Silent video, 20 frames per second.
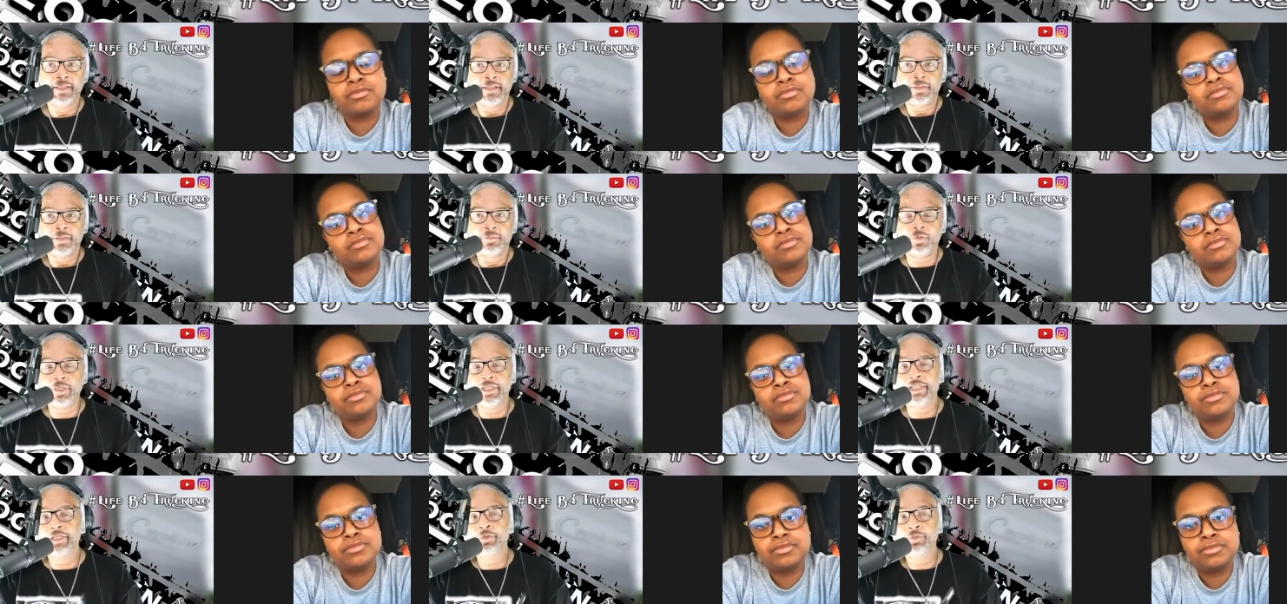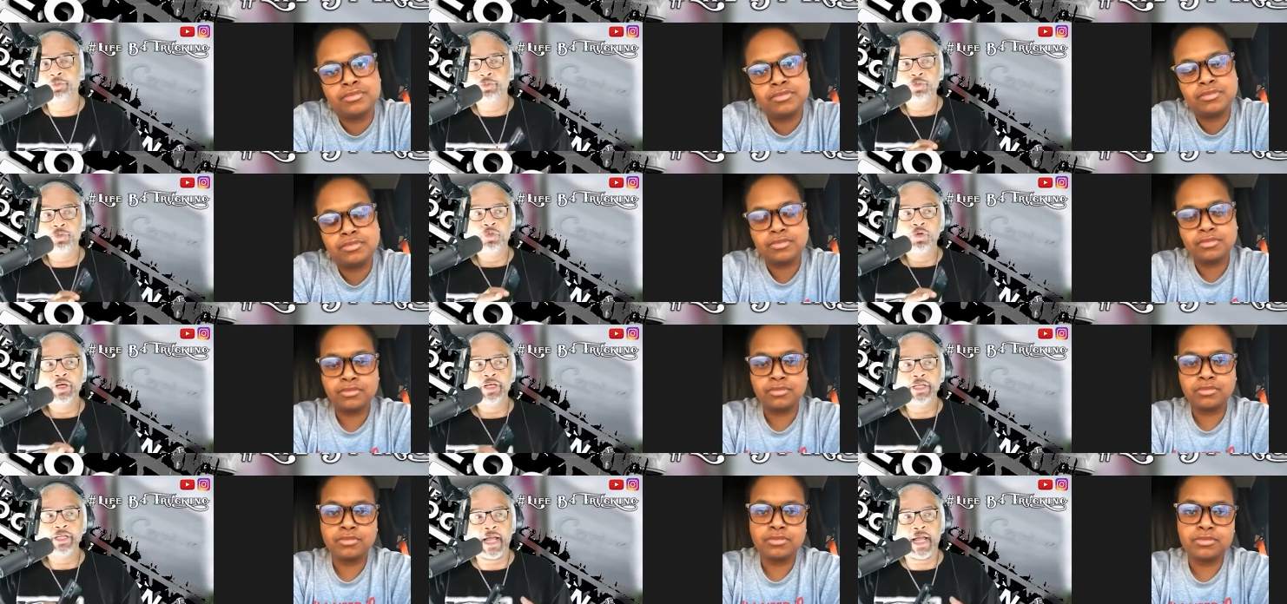Speaker 1: what do you
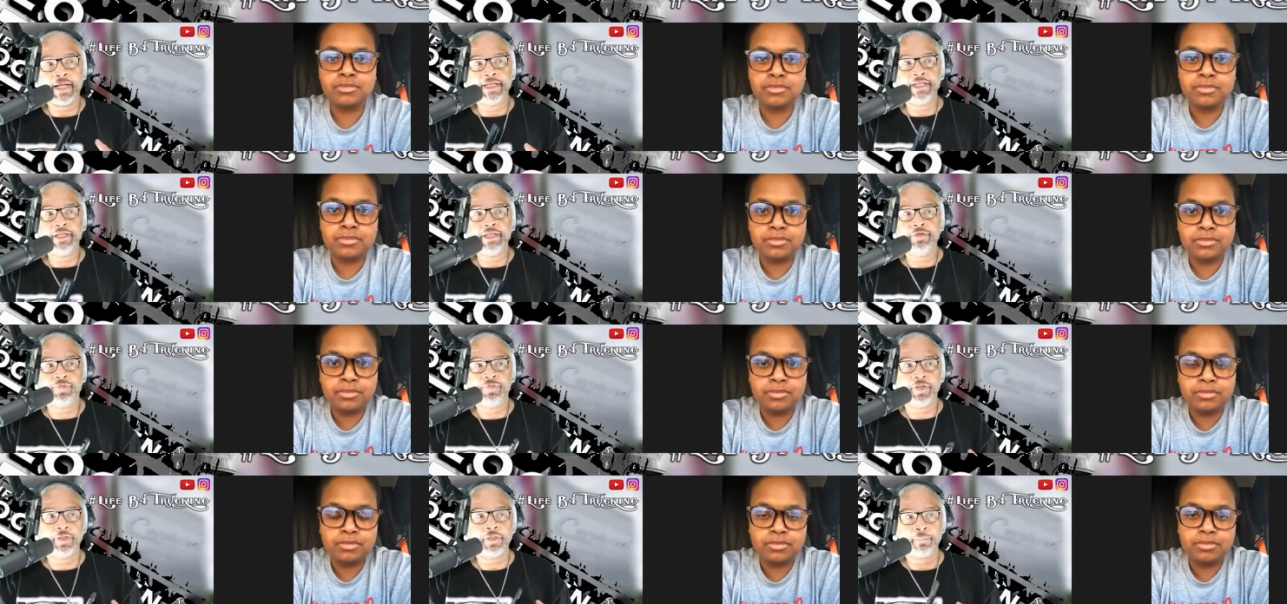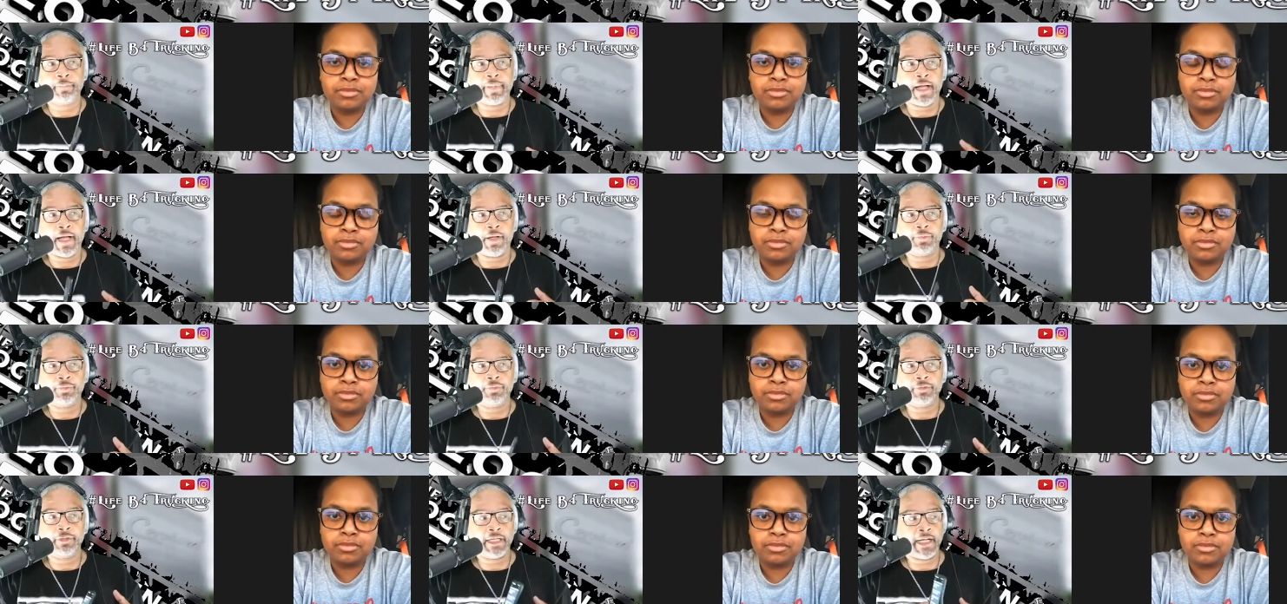what, how do you feel about
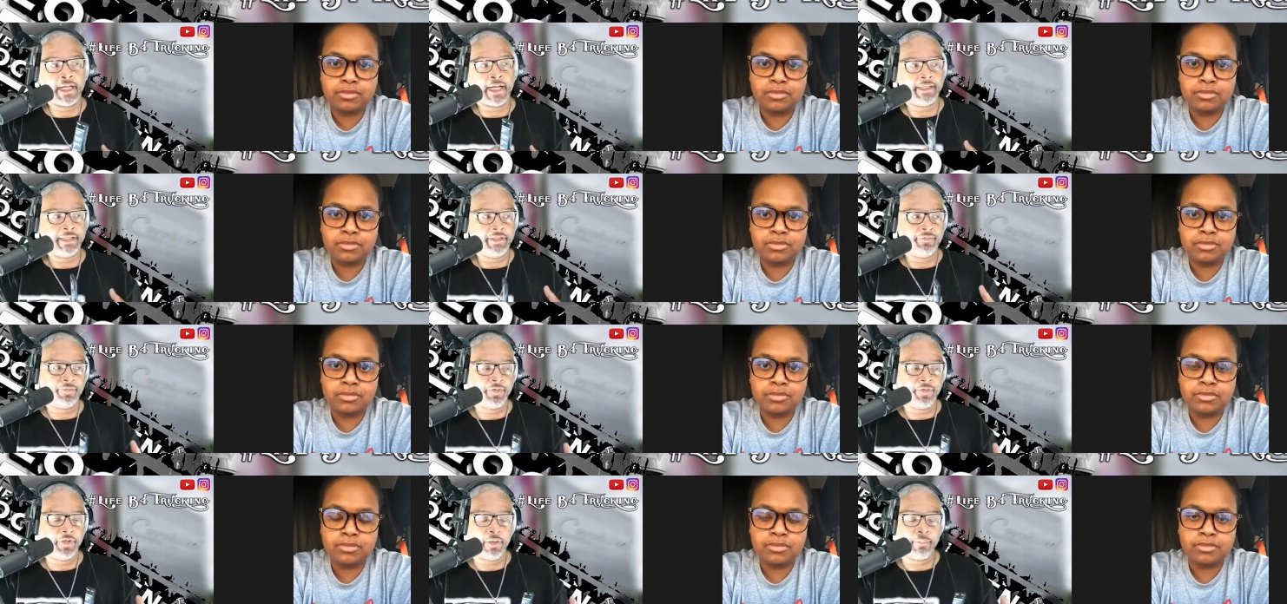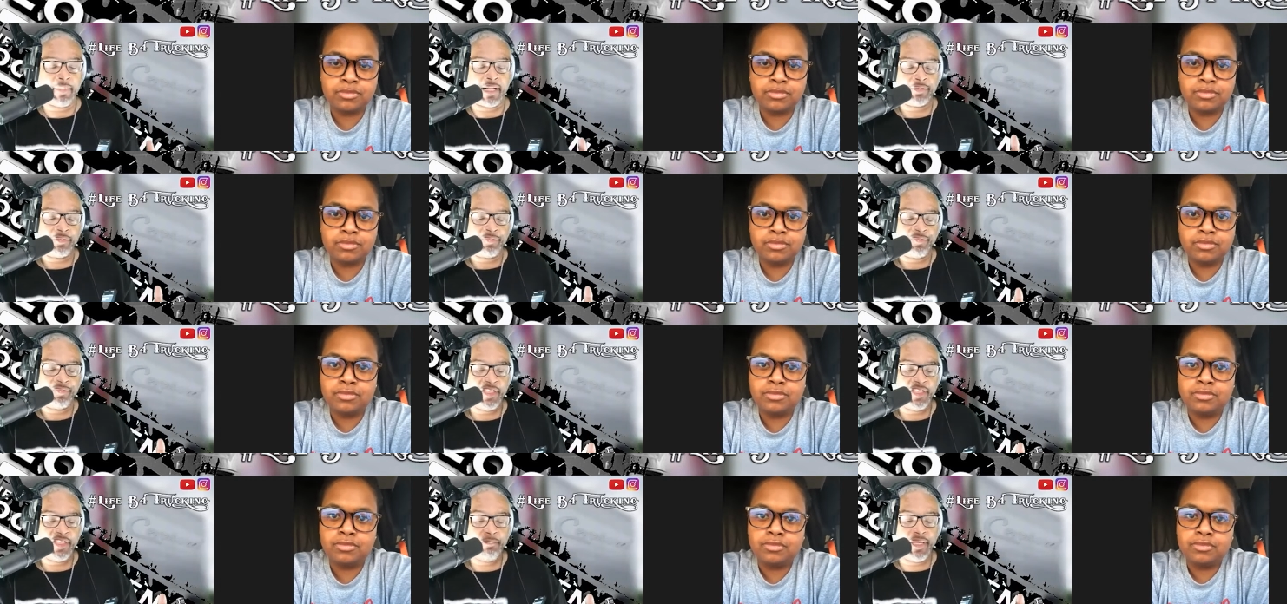how do you feel about the
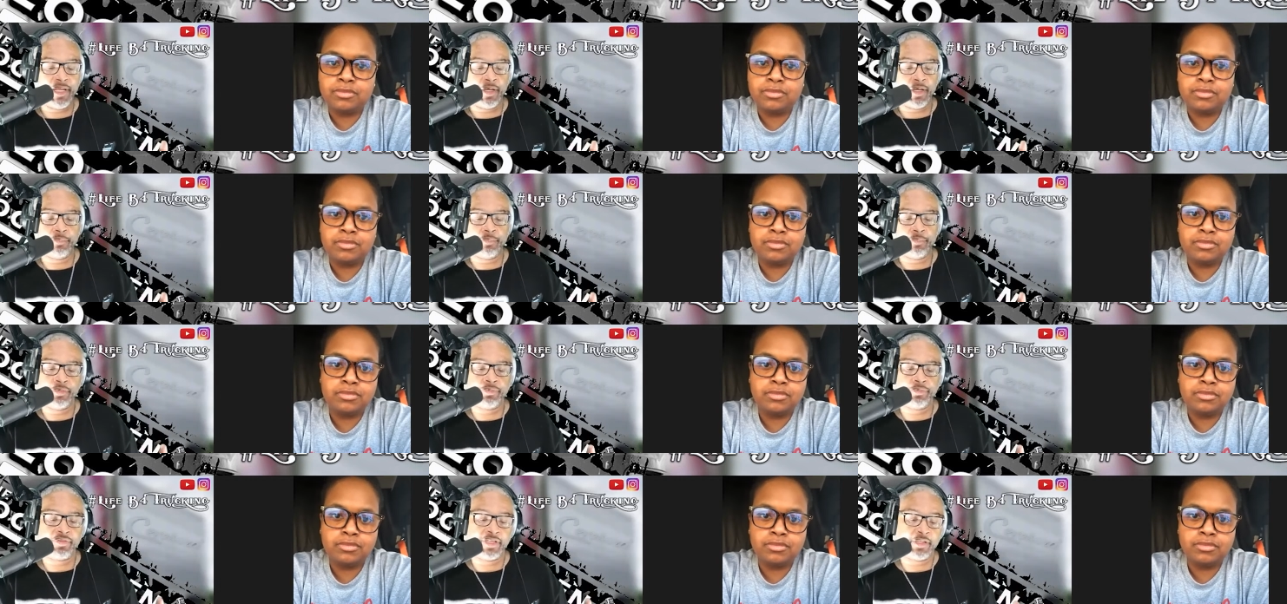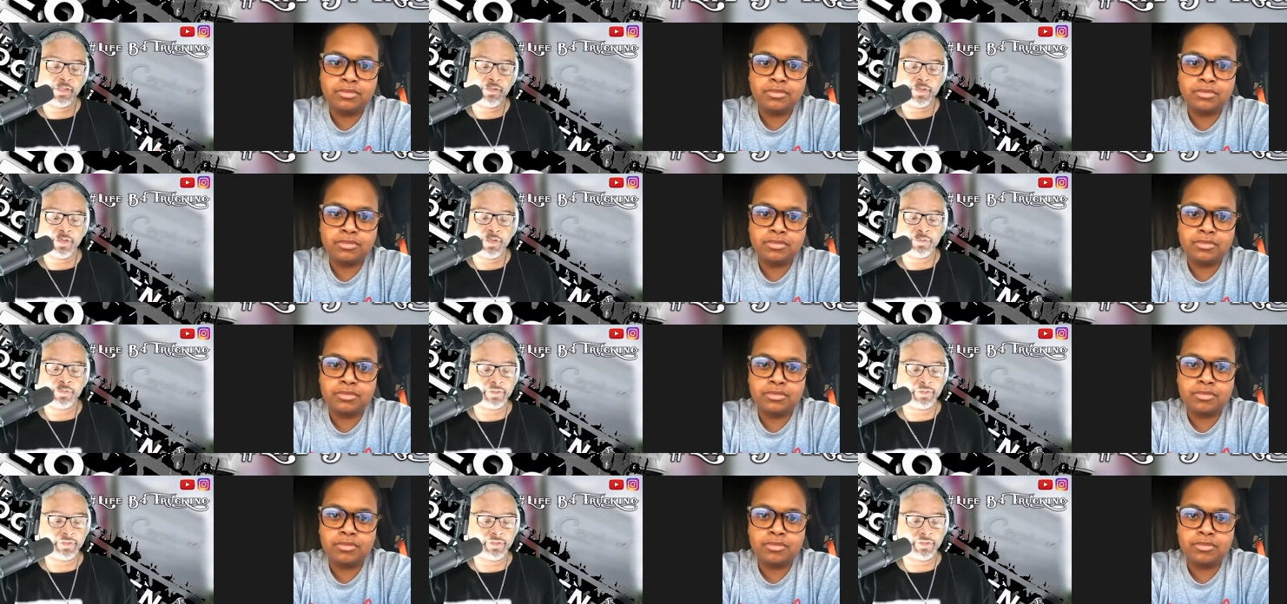female music though?